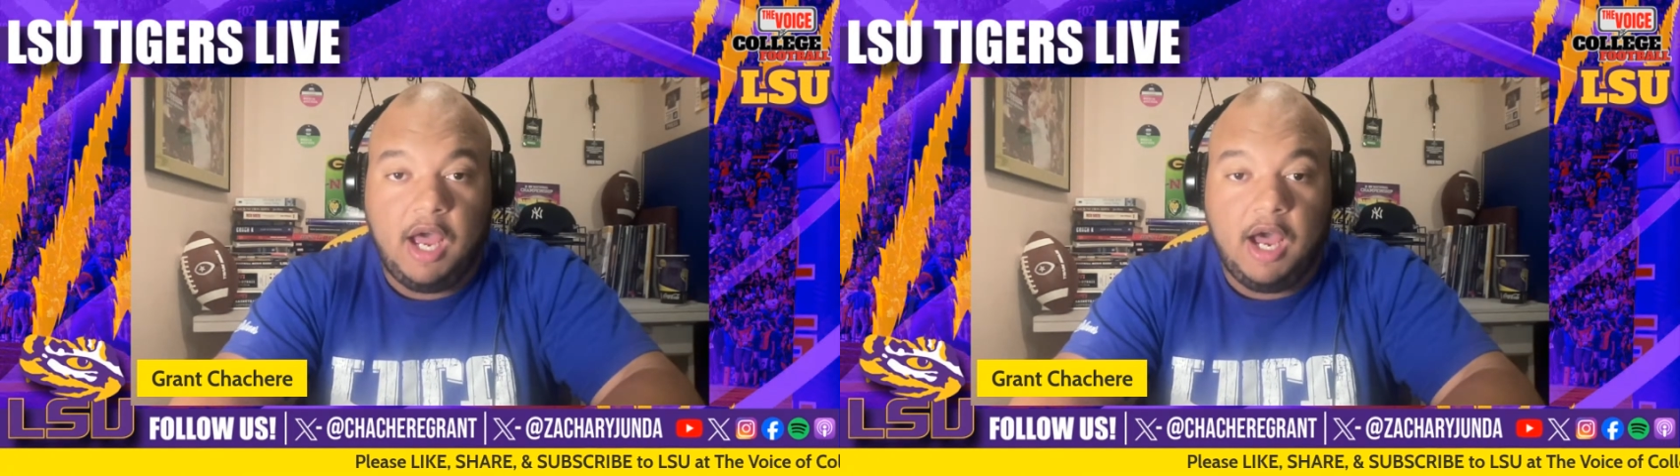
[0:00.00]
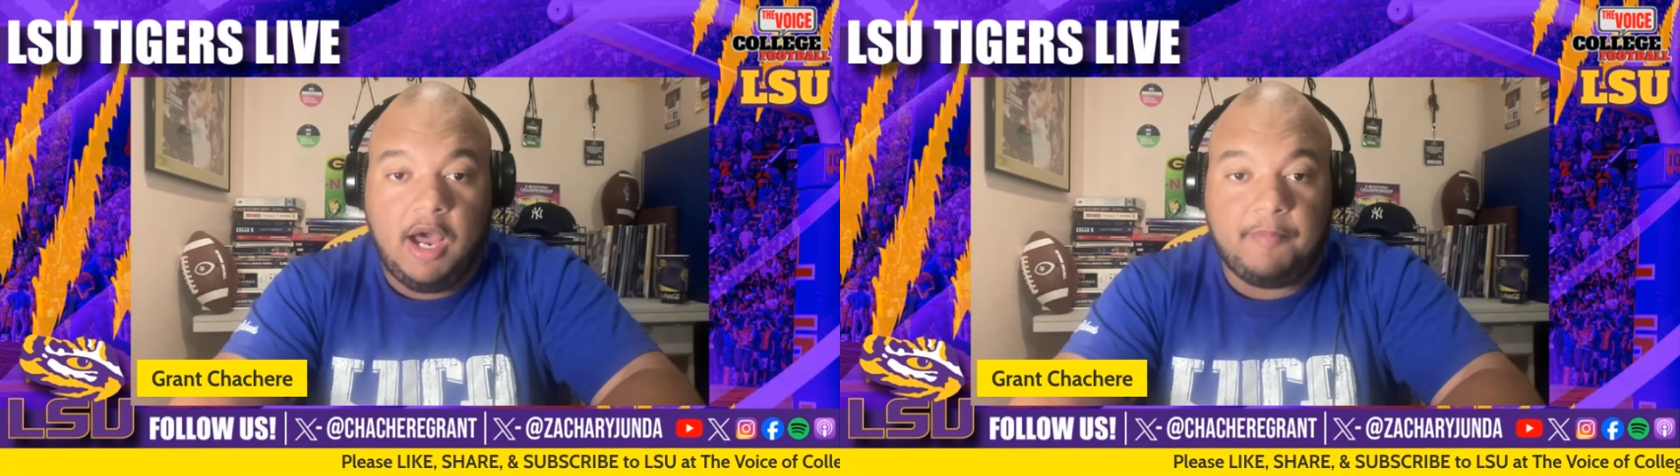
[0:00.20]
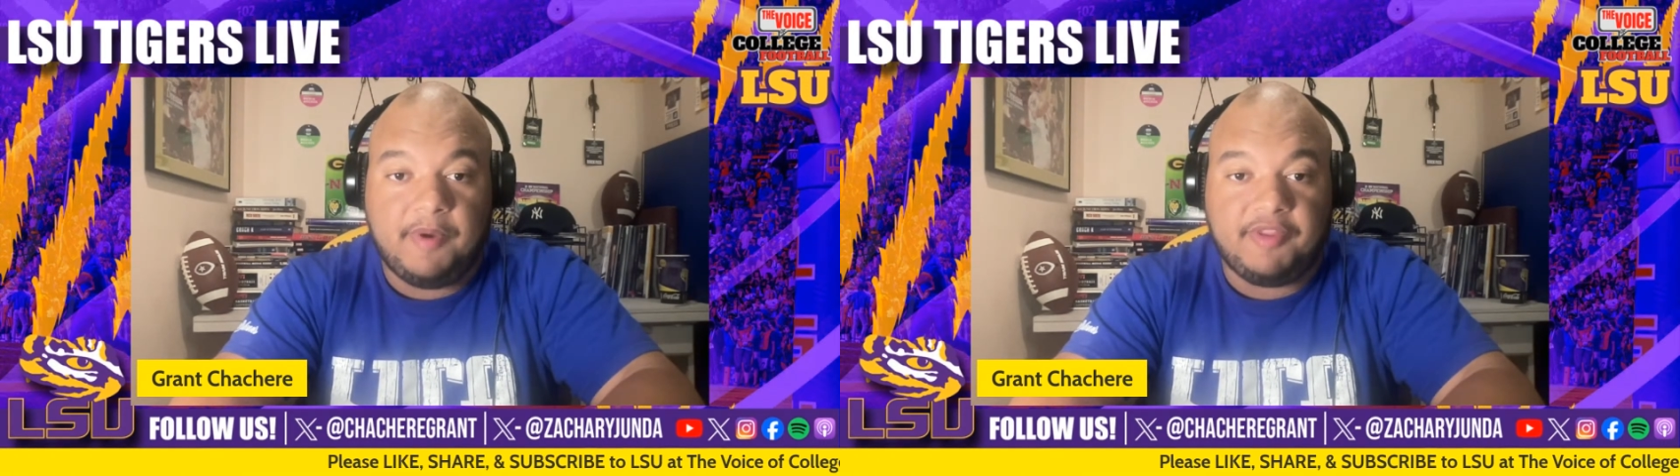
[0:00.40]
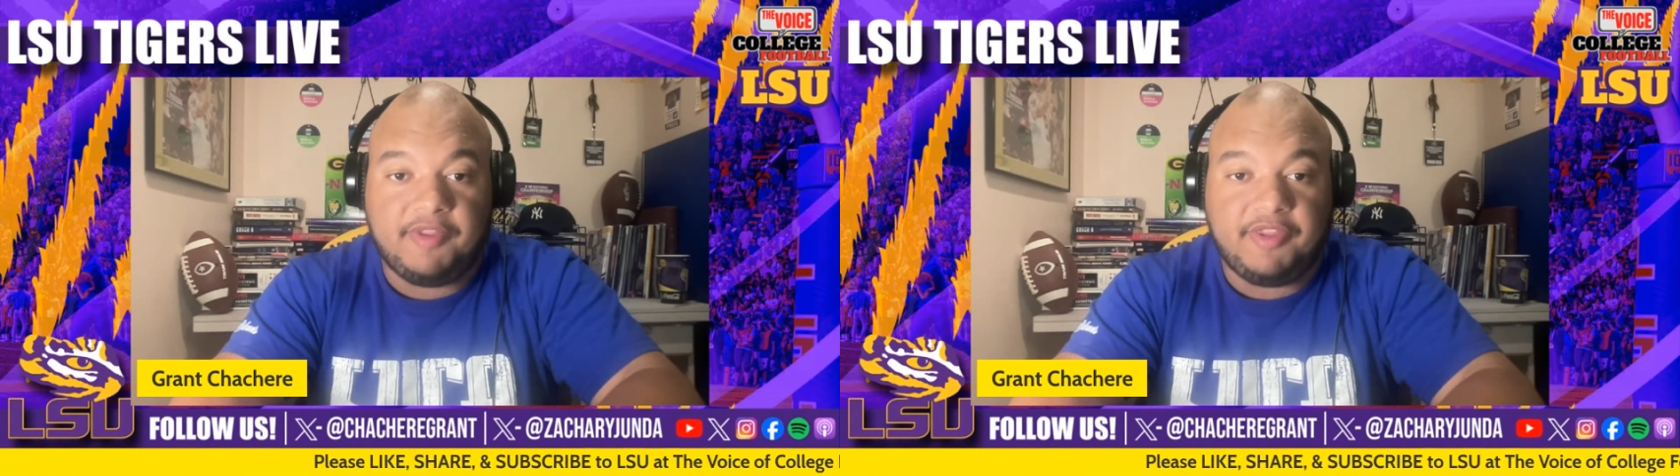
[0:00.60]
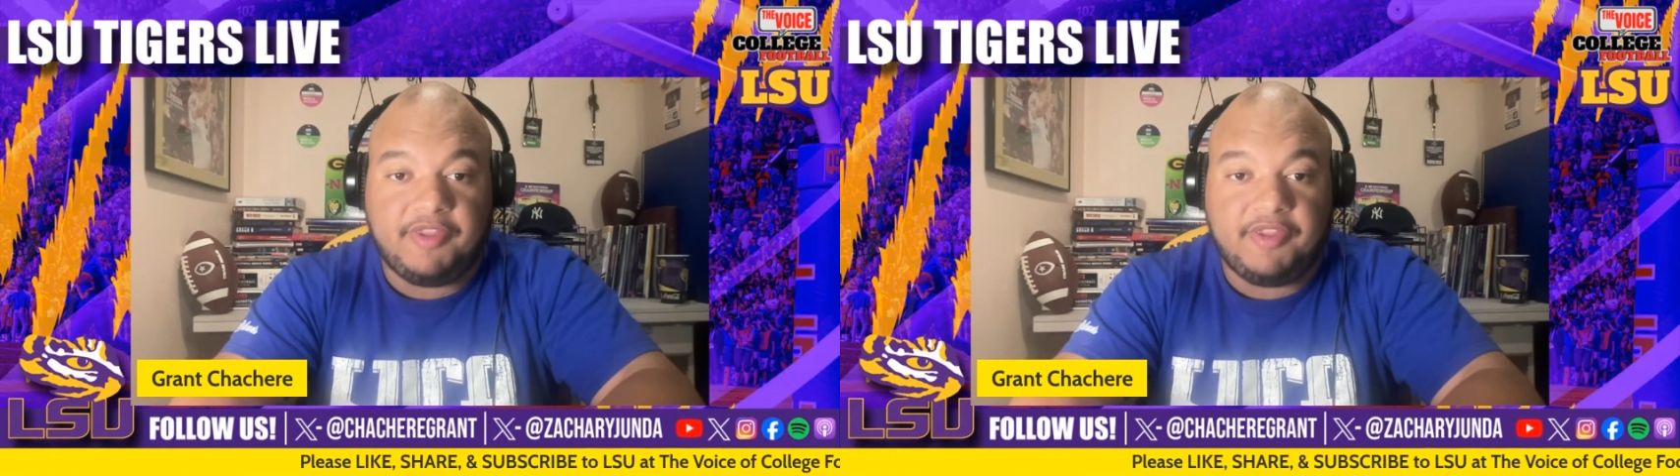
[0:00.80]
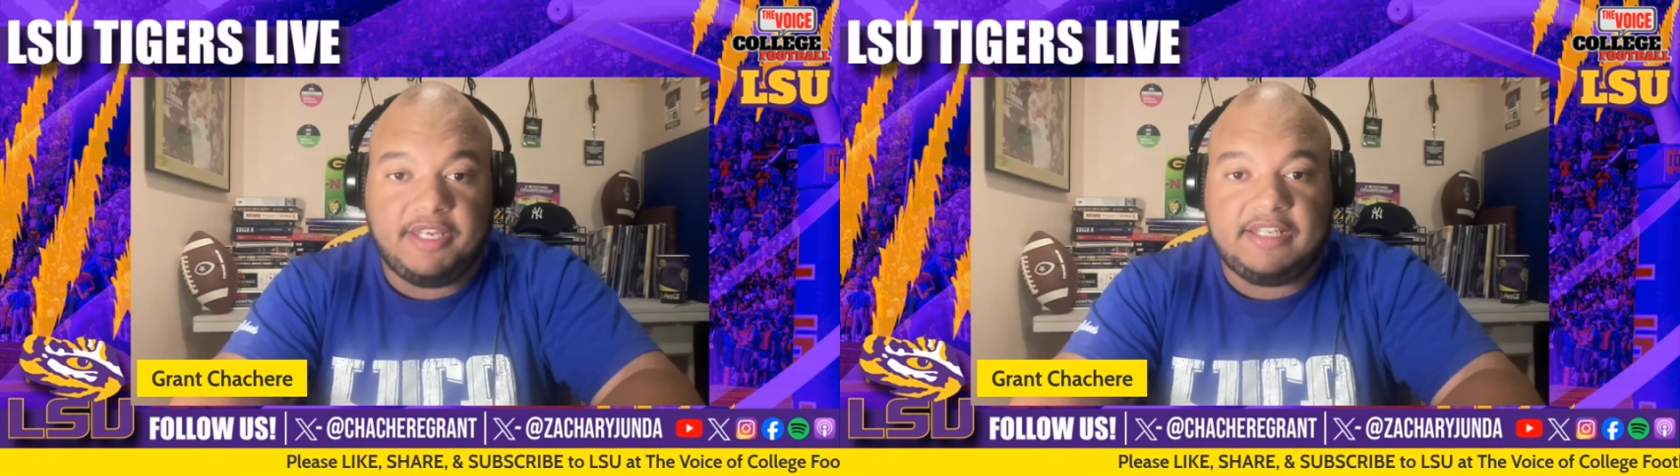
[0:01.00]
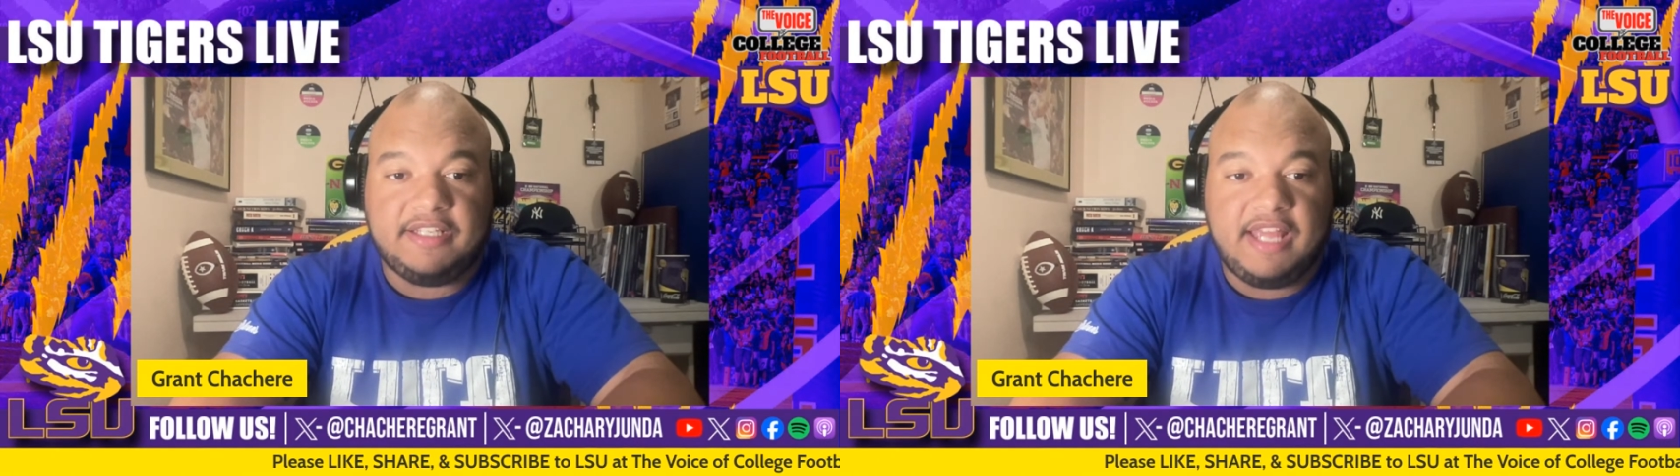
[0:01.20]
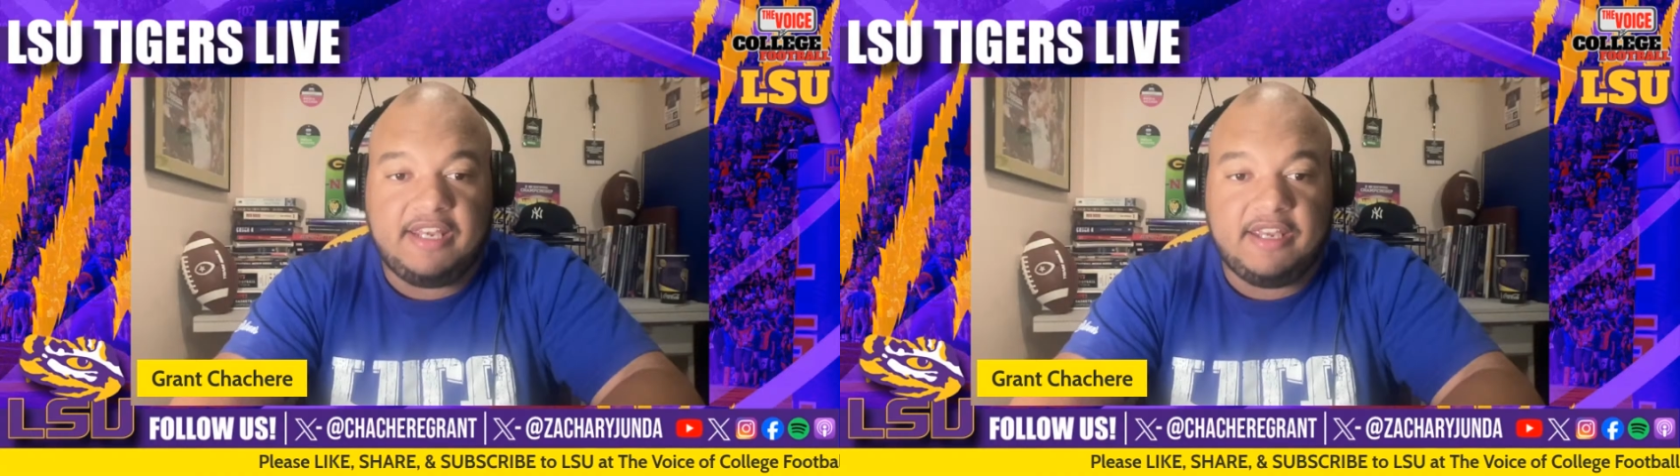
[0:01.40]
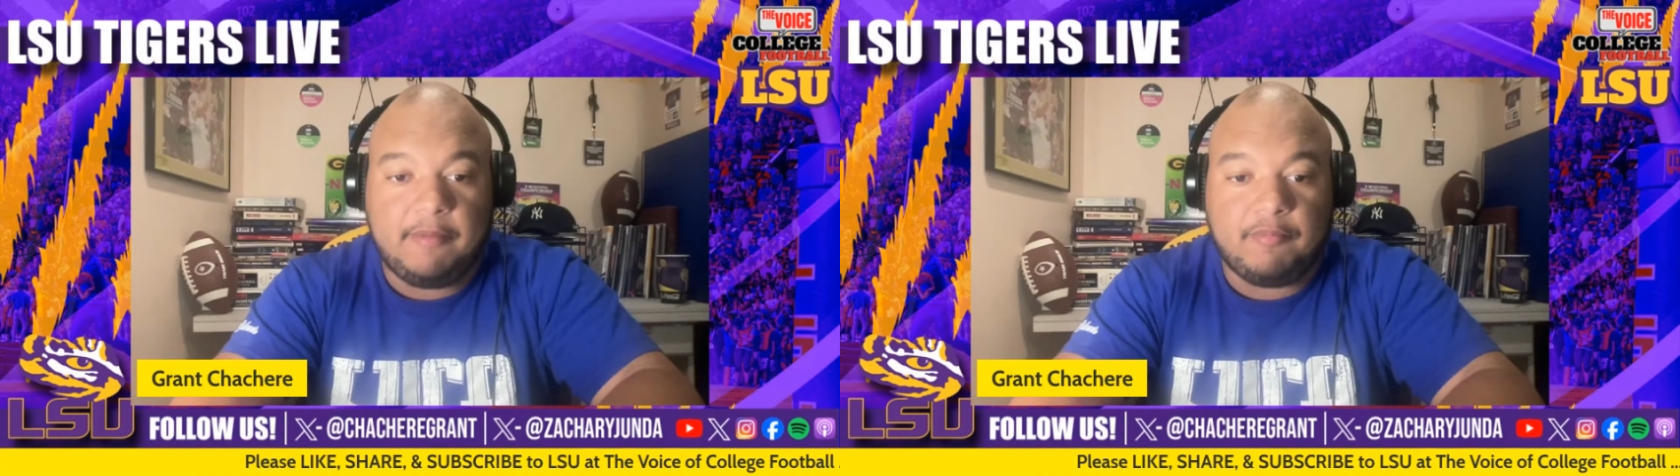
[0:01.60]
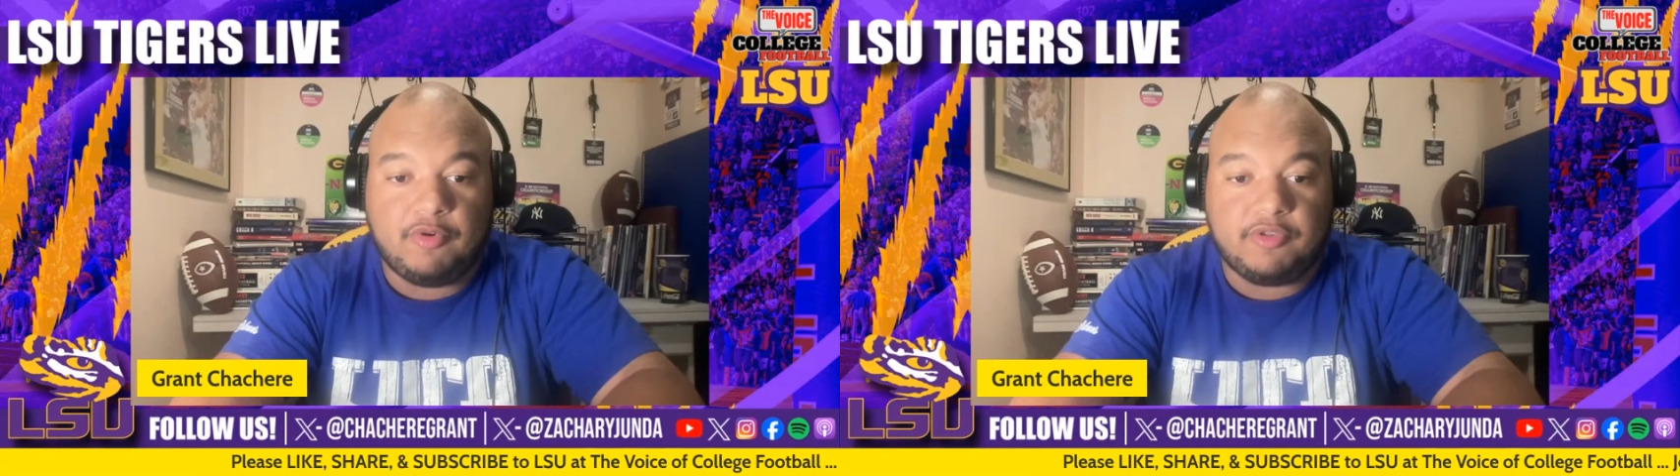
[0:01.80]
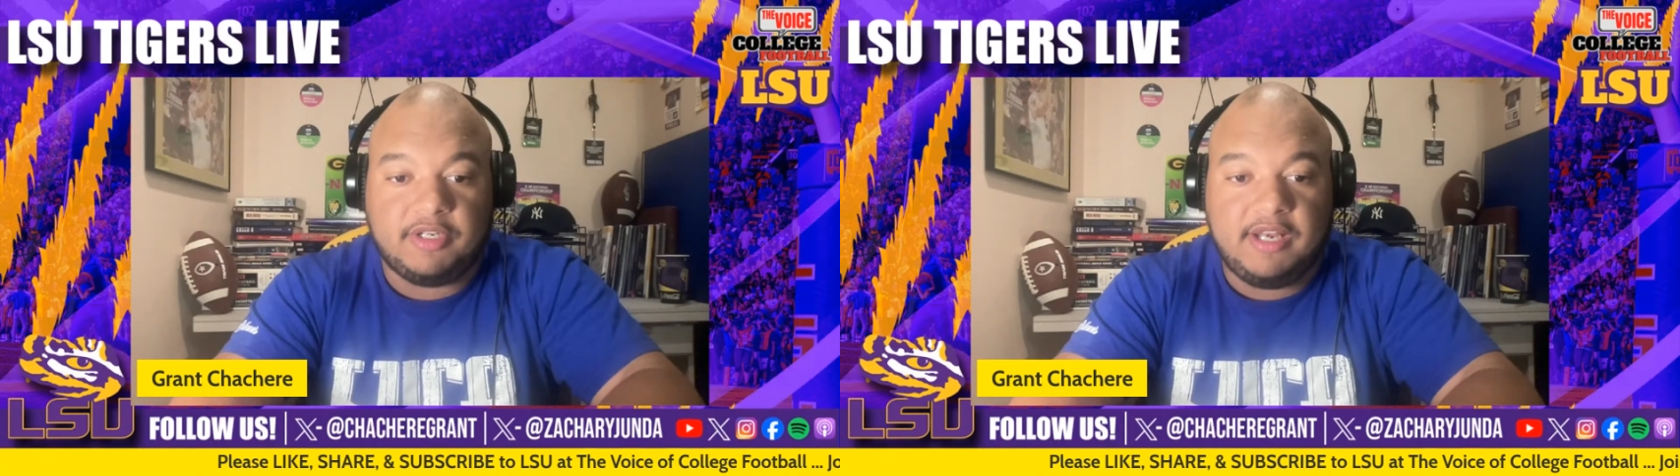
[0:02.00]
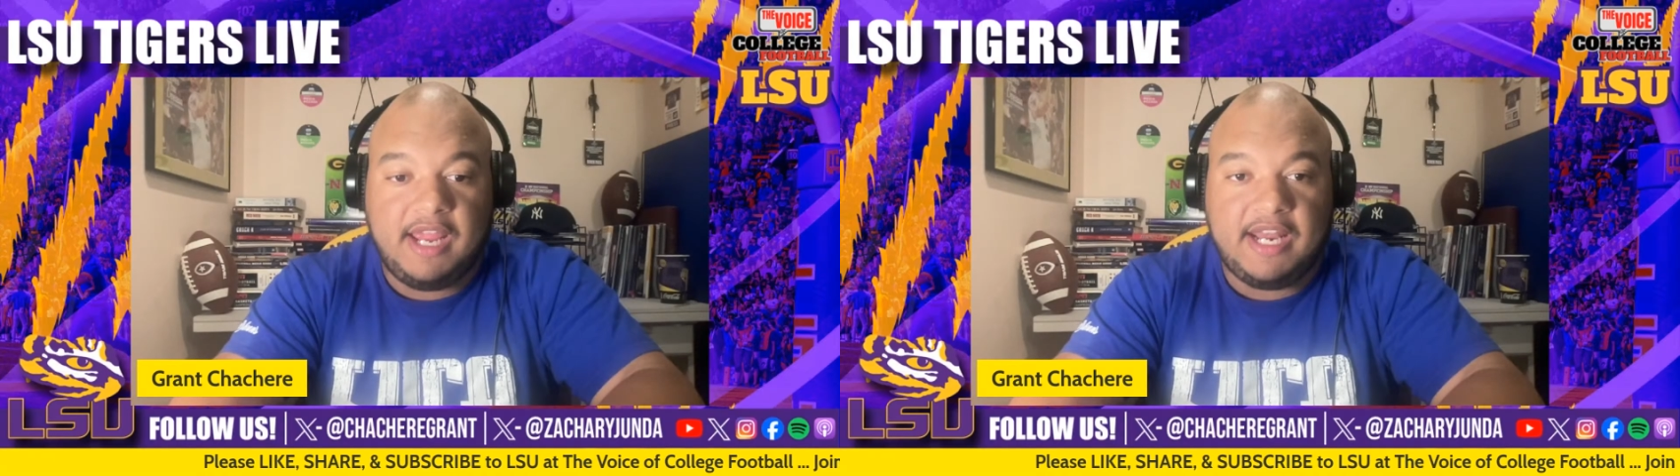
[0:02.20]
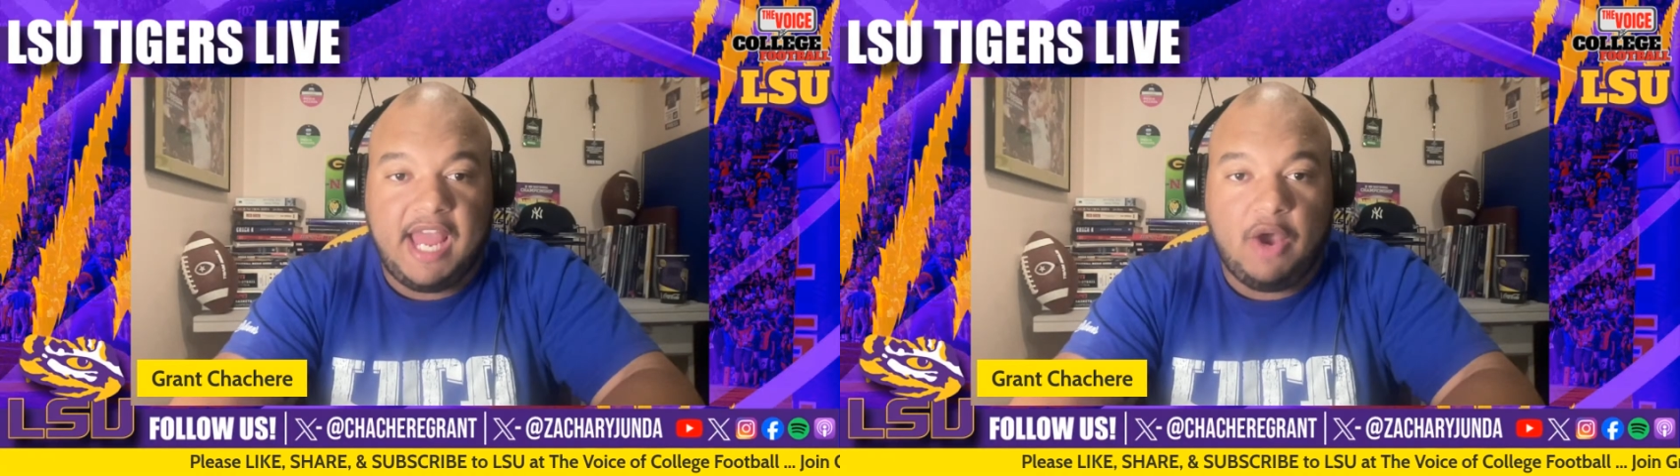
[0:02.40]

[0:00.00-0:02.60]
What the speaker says: but they did not get to that number tonight.